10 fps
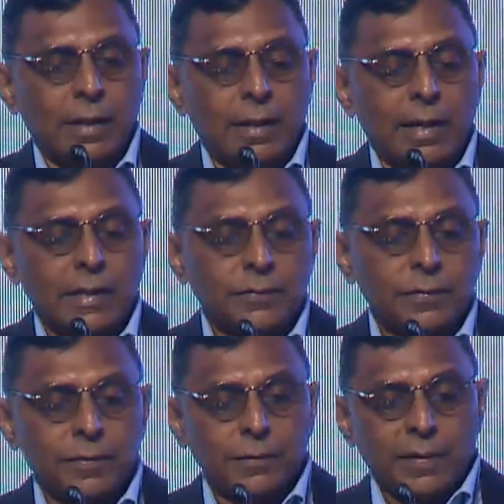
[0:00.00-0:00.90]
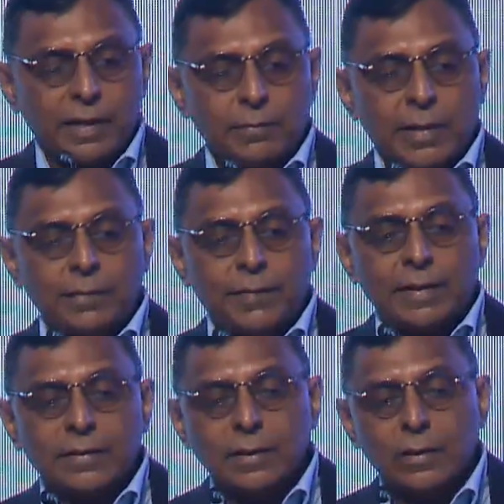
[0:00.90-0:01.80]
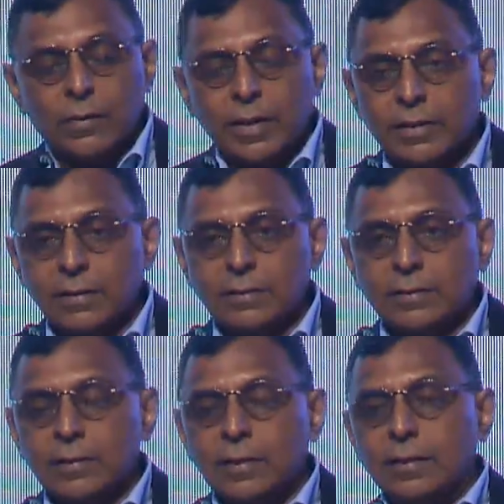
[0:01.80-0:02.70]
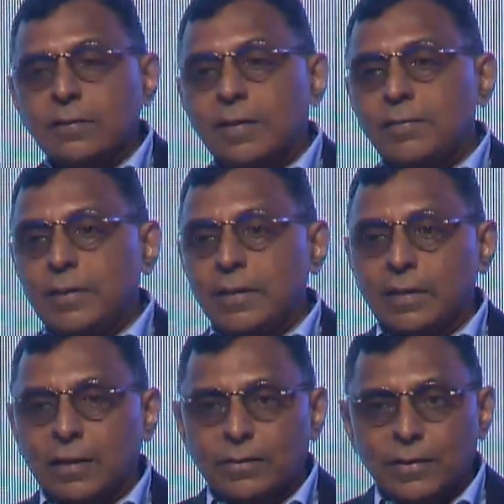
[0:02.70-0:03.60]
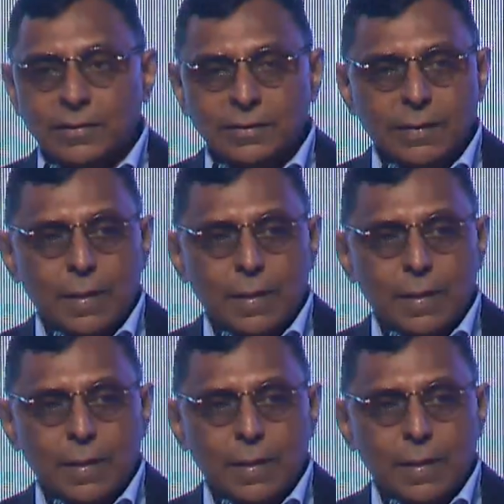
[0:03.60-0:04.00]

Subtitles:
and has 55 manufacturing locations in 17 countries.